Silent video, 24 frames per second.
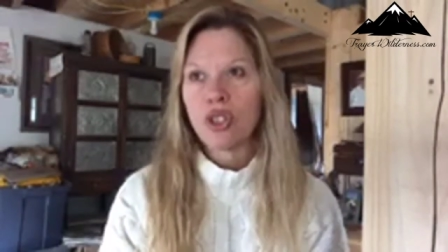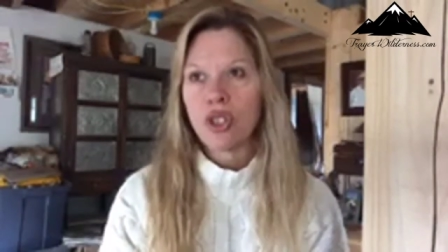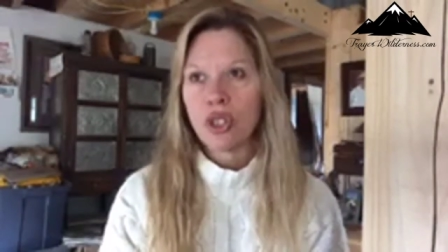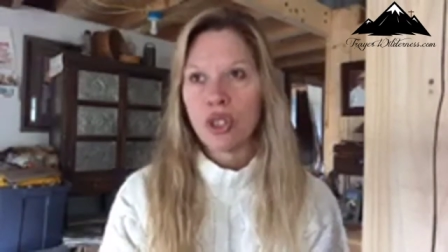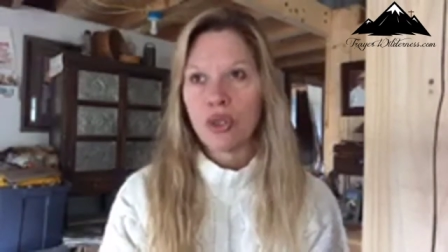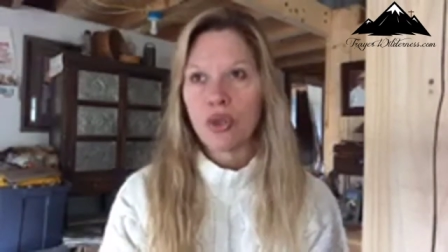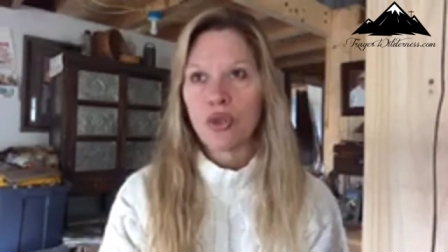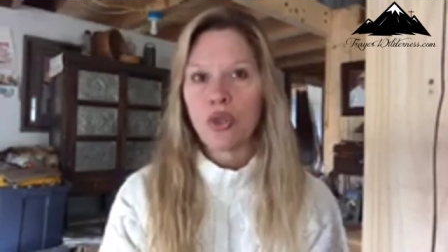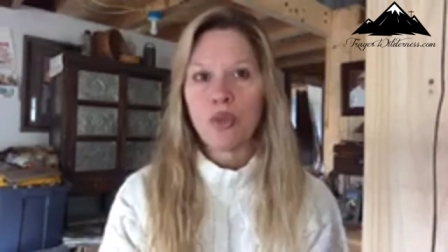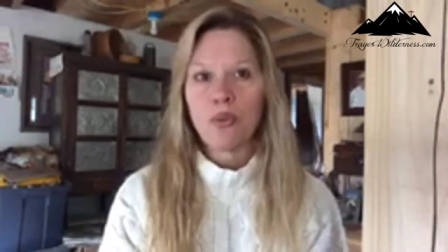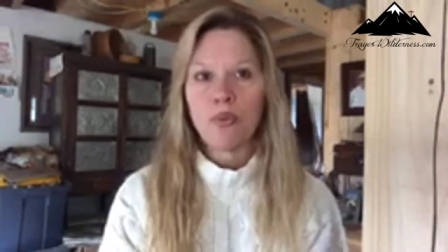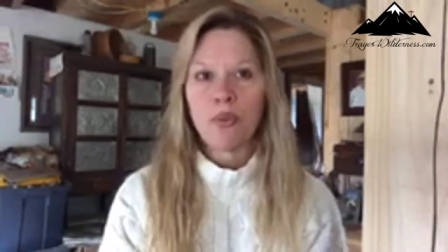
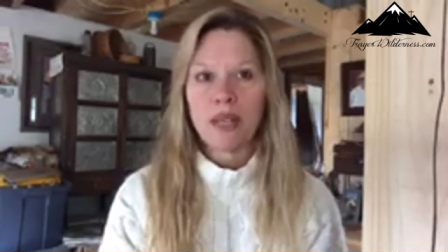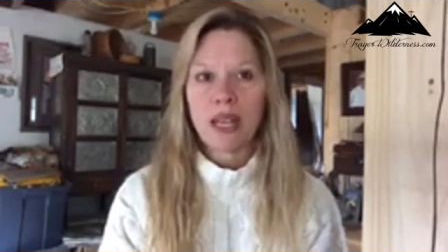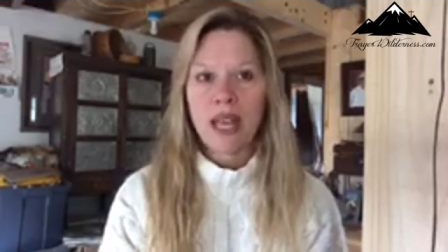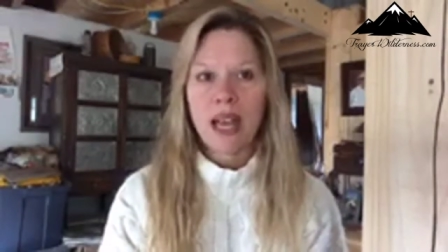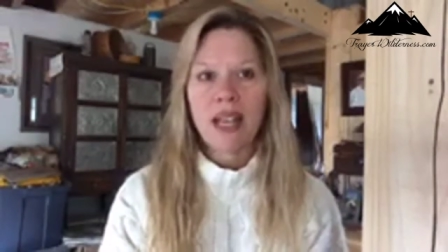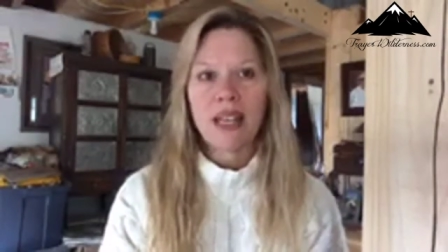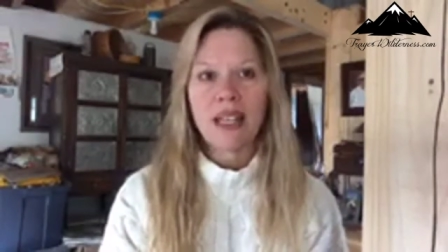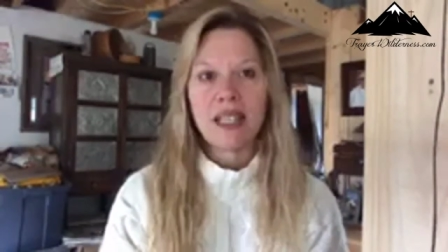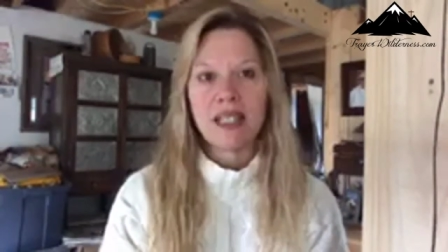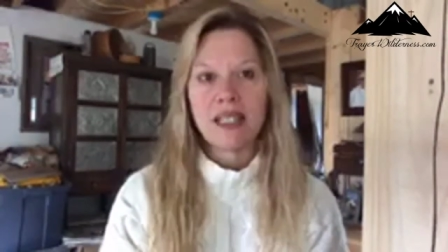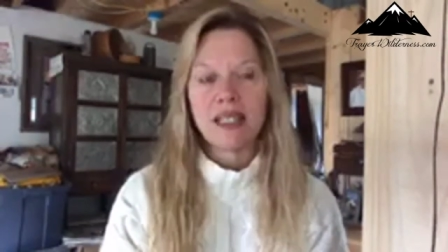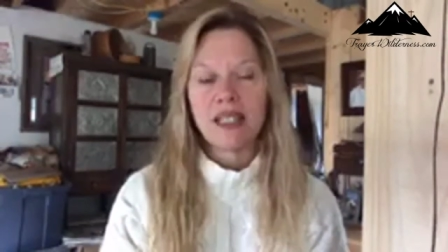children be
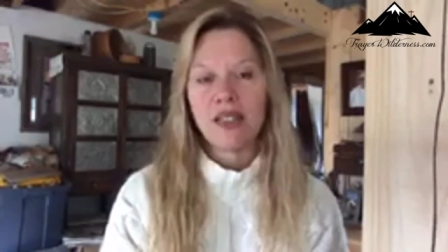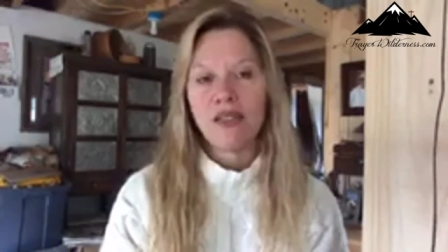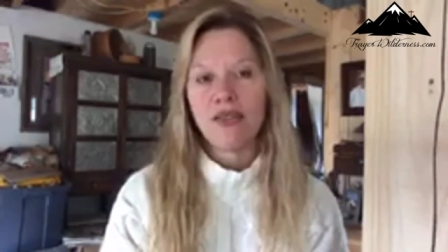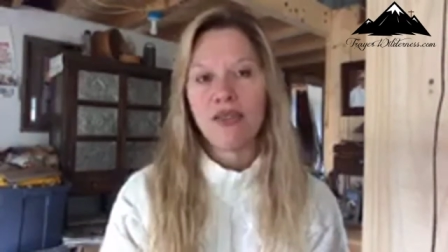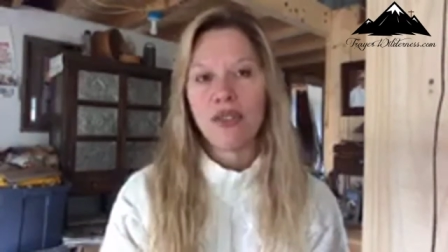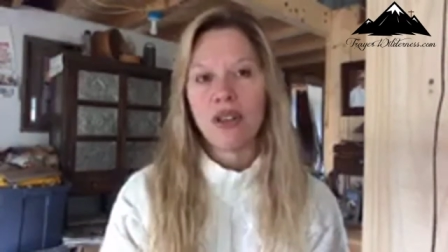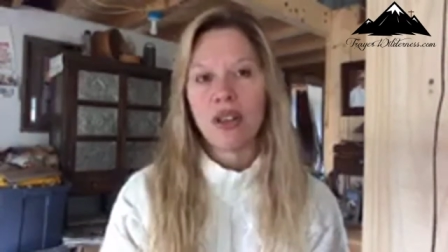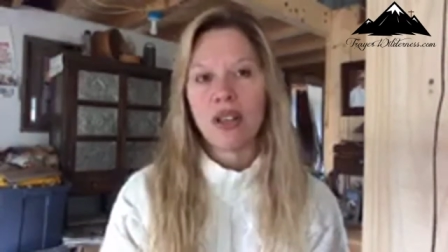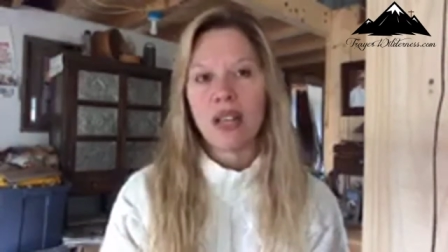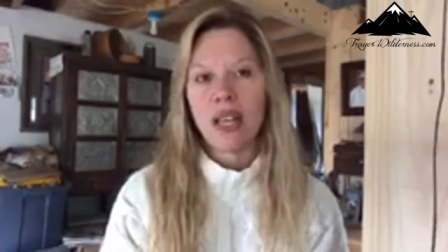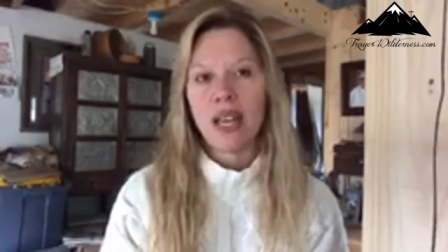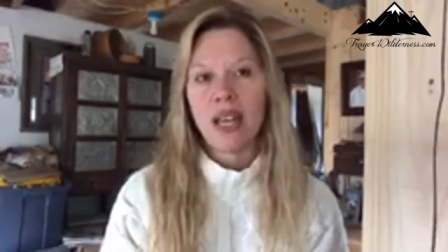any
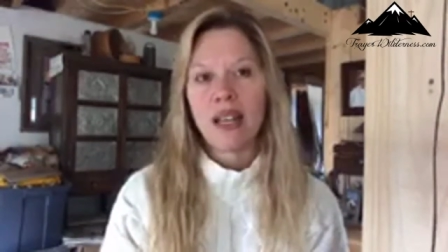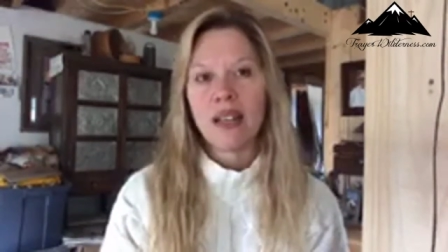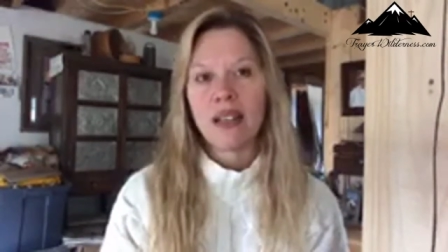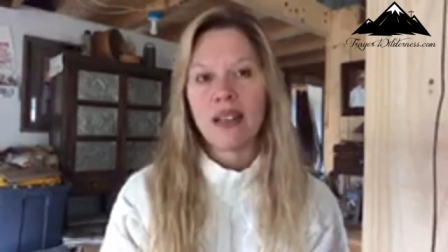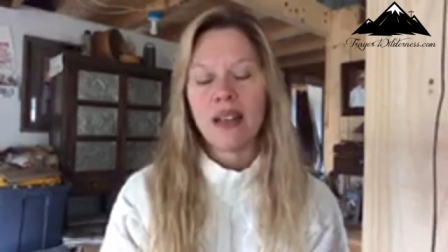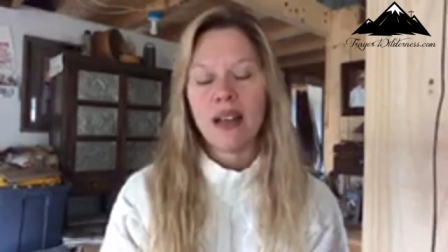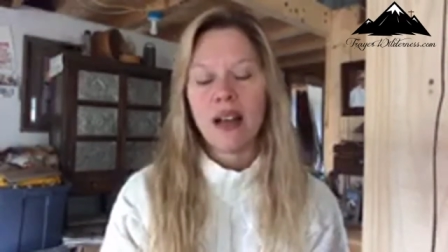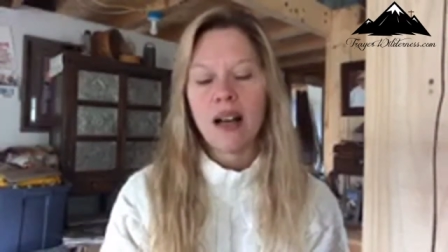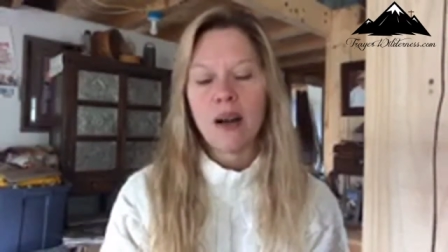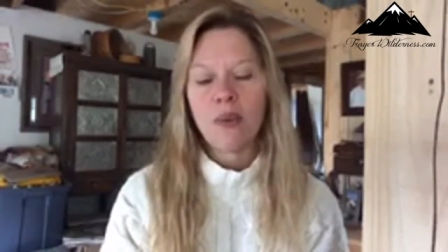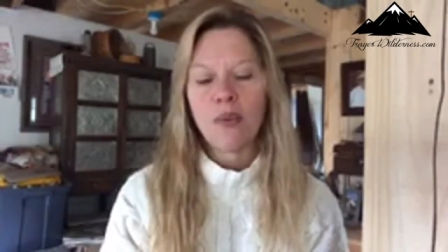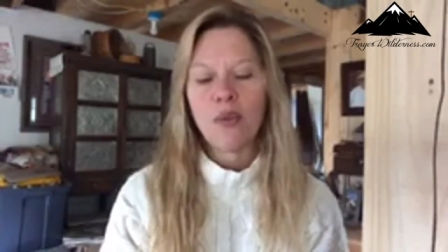different?
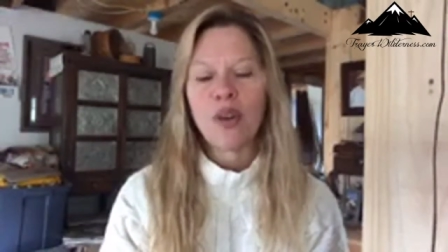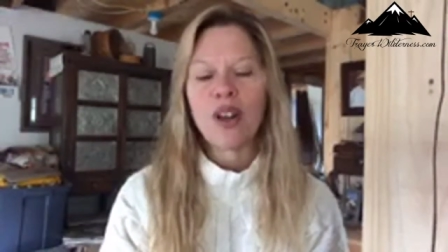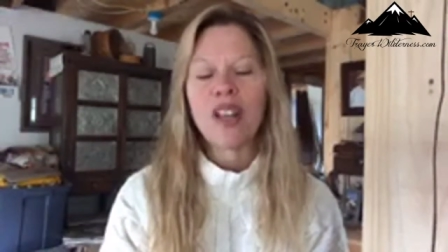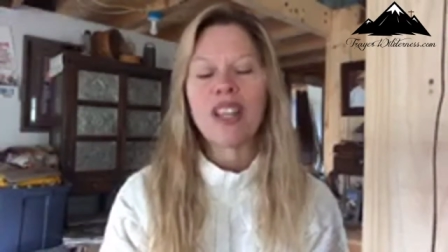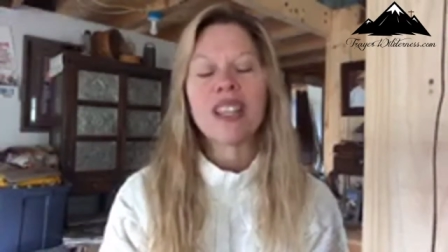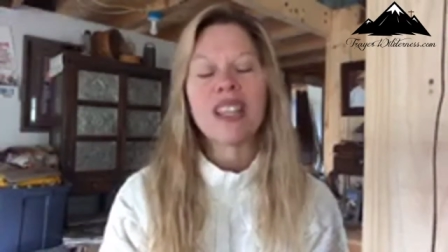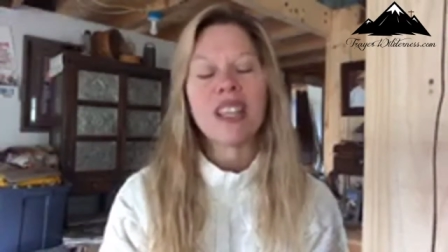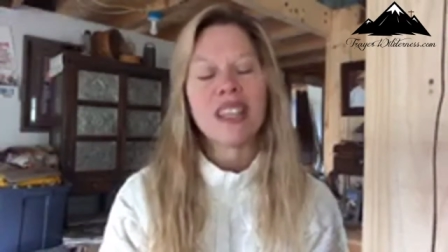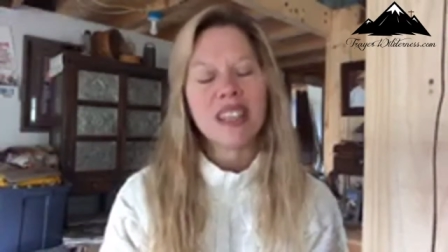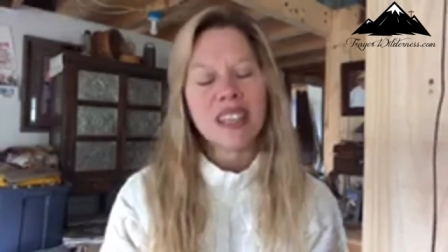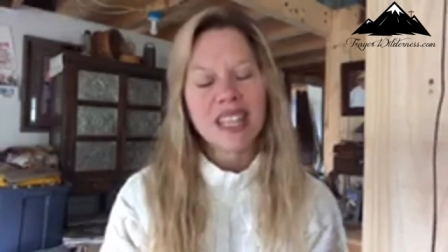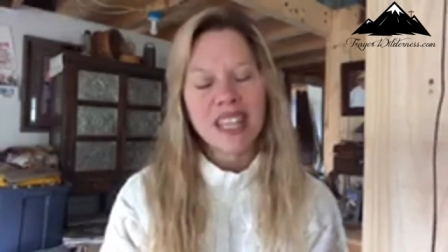And um, one
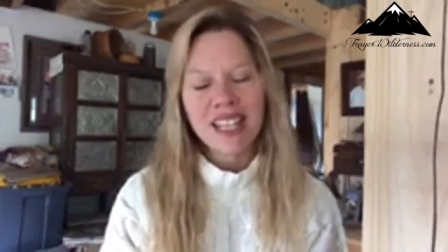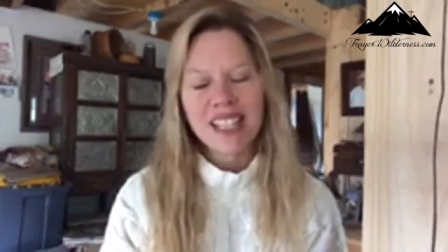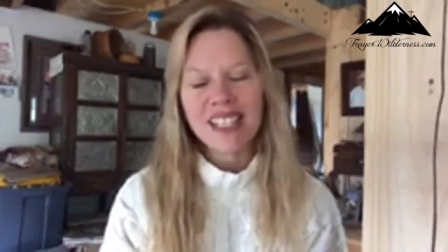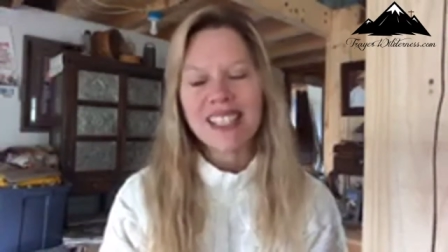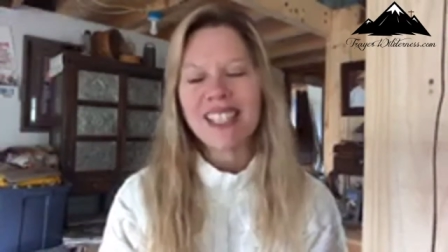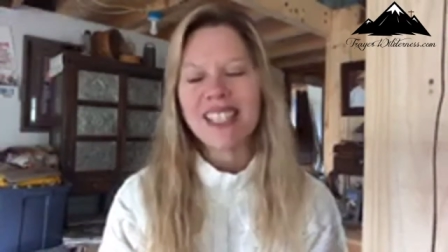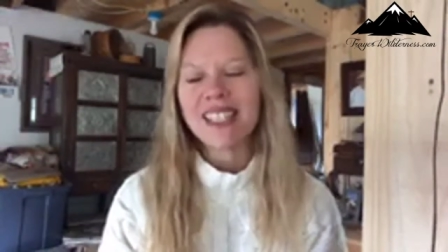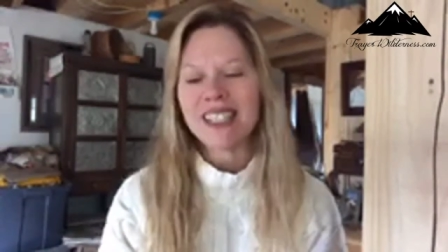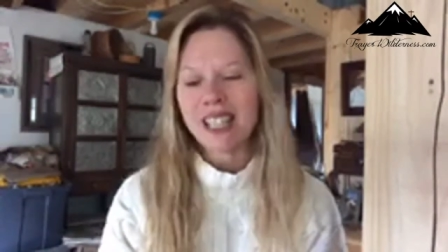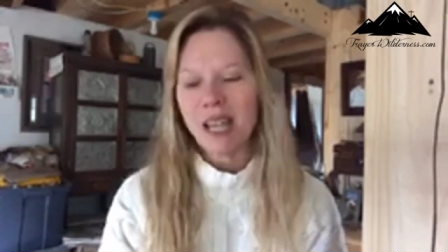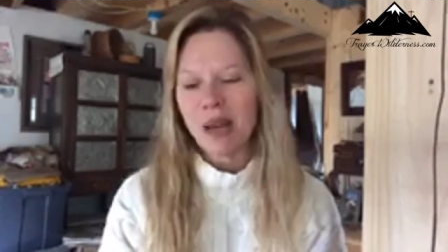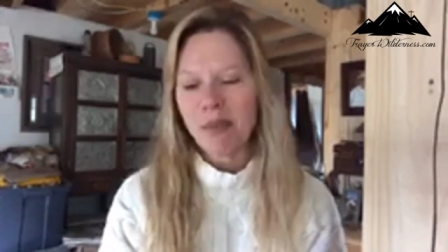of the
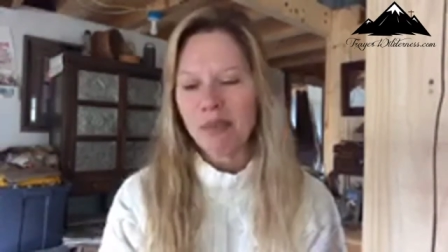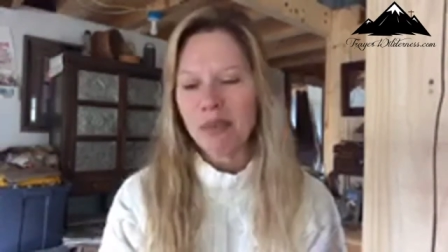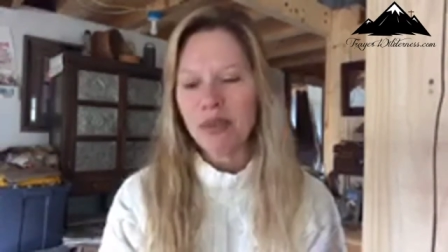things that